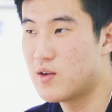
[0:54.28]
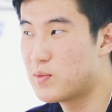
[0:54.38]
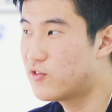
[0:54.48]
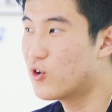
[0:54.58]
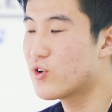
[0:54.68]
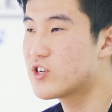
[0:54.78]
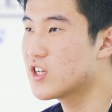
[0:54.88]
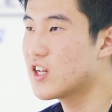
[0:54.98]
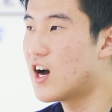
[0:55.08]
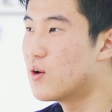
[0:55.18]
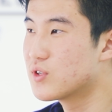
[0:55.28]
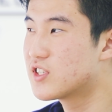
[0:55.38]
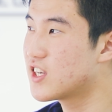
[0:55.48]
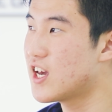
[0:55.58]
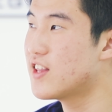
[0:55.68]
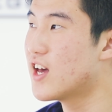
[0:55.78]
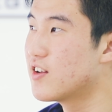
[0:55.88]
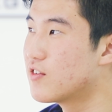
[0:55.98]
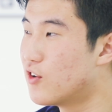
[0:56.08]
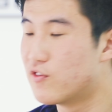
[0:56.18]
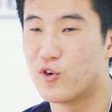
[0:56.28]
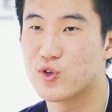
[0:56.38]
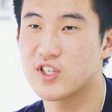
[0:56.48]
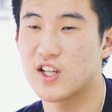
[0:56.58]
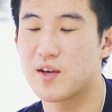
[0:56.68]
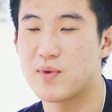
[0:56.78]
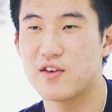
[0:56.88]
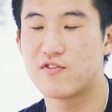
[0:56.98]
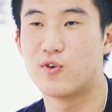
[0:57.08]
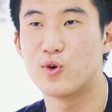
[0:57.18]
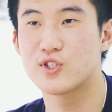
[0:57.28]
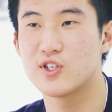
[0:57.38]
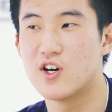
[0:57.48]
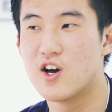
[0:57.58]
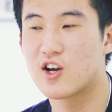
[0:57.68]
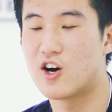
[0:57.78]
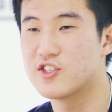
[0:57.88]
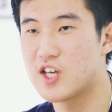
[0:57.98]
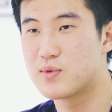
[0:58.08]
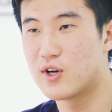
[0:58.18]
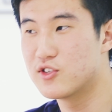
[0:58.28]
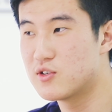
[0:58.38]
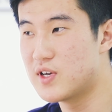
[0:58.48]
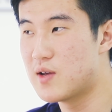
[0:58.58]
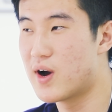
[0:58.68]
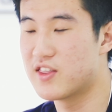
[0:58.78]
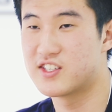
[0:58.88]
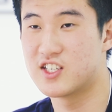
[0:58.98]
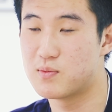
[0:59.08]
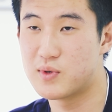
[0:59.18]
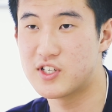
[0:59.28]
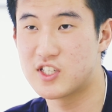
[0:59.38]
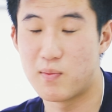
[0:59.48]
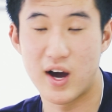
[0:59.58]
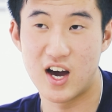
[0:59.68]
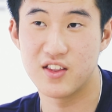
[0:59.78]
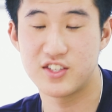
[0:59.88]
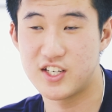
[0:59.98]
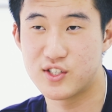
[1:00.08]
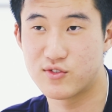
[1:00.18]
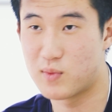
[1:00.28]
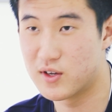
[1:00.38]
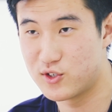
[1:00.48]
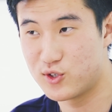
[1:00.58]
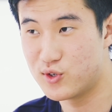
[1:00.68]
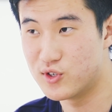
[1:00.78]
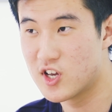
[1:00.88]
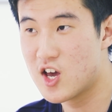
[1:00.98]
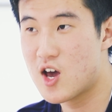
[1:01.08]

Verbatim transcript: And before originally, I was scared that for forcing, like being forced concepts onto me by the syllabus and by other teachers from other tutors.